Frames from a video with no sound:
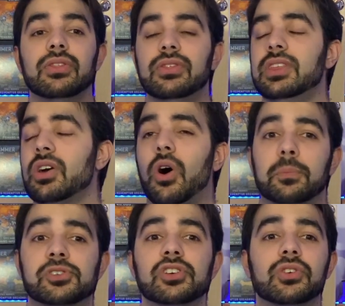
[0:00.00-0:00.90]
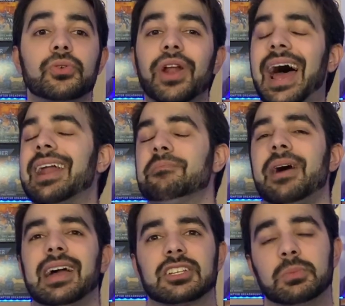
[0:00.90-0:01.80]
the option could add a
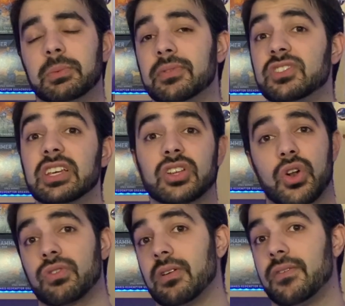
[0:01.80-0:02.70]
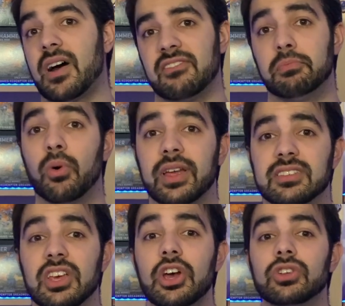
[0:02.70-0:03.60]
maximum of 605
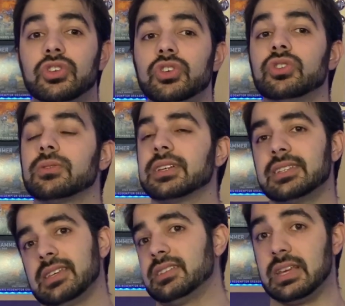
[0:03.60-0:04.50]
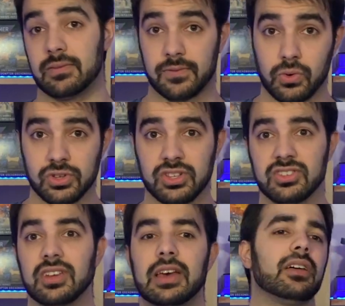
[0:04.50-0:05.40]
points to your existing
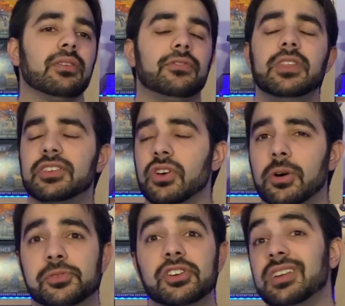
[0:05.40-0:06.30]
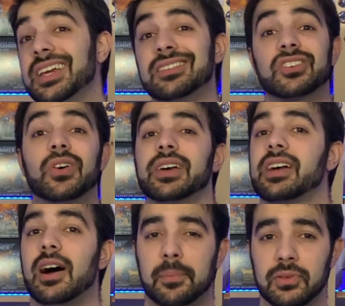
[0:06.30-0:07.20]
forces. For this option, it's got a
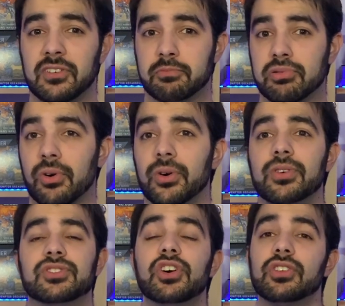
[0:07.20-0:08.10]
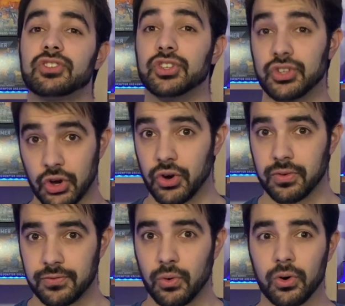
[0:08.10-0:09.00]
couple of pros to go
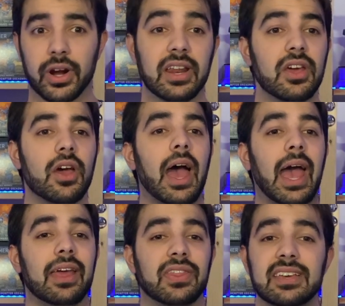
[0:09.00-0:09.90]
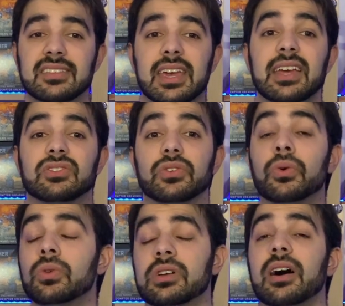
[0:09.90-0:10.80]
for it. These kits
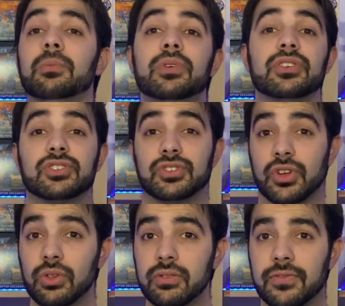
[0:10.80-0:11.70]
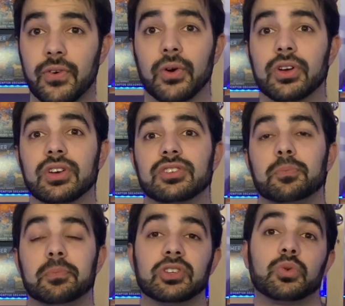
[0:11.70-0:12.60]
all come with a solid focus
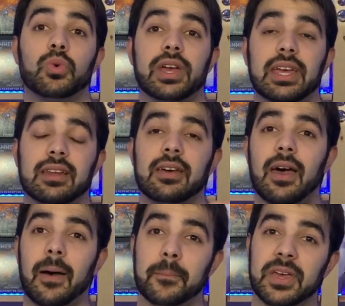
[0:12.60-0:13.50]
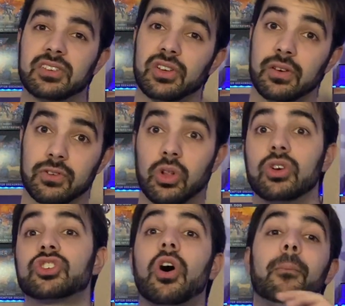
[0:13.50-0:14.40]
between a mix of
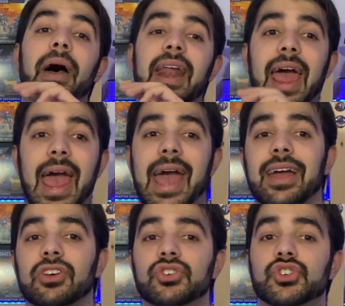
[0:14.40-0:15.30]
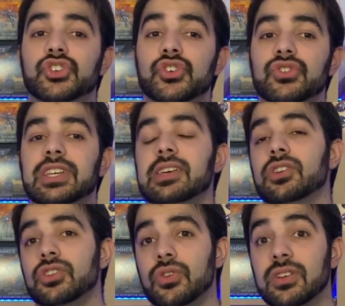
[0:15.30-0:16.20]
close combat and shooting
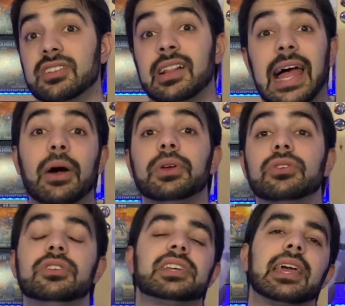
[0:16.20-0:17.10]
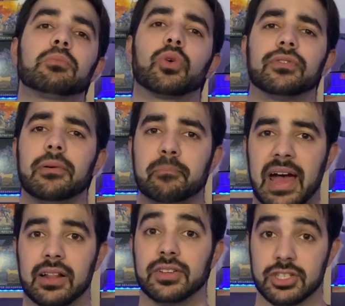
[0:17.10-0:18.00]
units, allowing you to take more of a
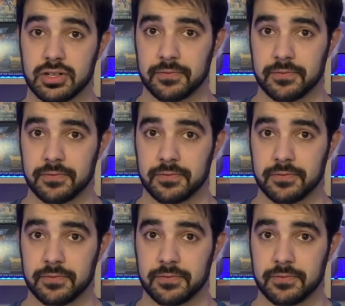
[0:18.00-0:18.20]
balanced